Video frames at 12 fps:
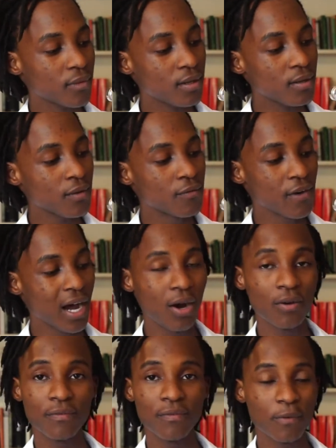
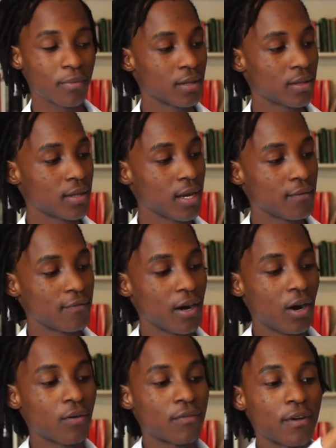valve. From the third
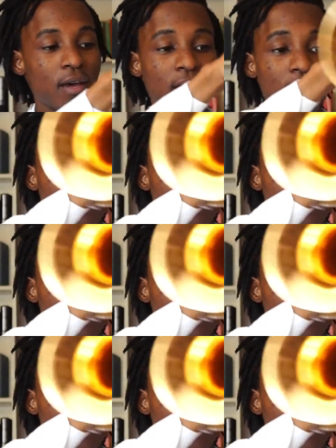valve, the